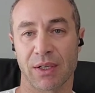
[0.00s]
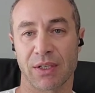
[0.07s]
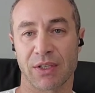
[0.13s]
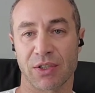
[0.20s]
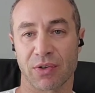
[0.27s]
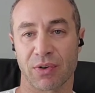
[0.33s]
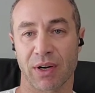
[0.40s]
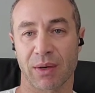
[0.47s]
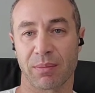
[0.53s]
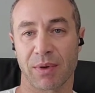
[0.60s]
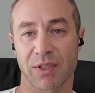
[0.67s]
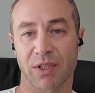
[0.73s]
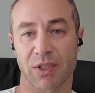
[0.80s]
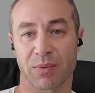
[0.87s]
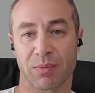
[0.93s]
direct
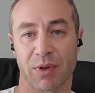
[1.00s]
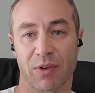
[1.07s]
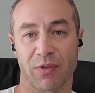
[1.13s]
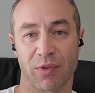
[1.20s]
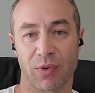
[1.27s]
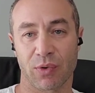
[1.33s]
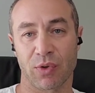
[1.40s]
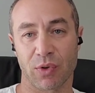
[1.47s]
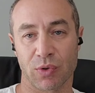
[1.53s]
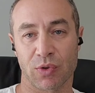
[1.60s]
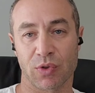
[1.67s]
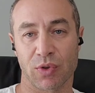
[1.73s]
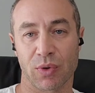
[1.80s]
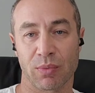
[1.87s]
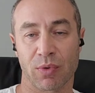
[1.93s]
message me through
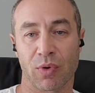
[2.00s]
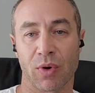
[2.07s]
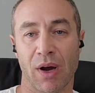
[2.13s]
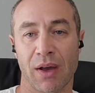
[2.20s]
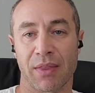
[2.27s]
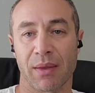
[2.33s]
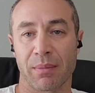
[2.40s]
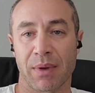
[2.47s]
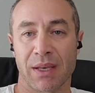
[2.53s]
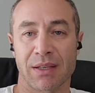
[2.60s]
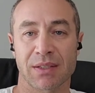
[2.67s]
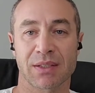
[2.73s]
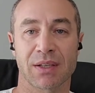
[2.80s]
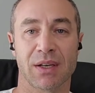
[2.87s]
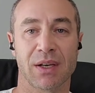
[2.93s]
YouTube or other
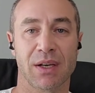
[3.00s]
means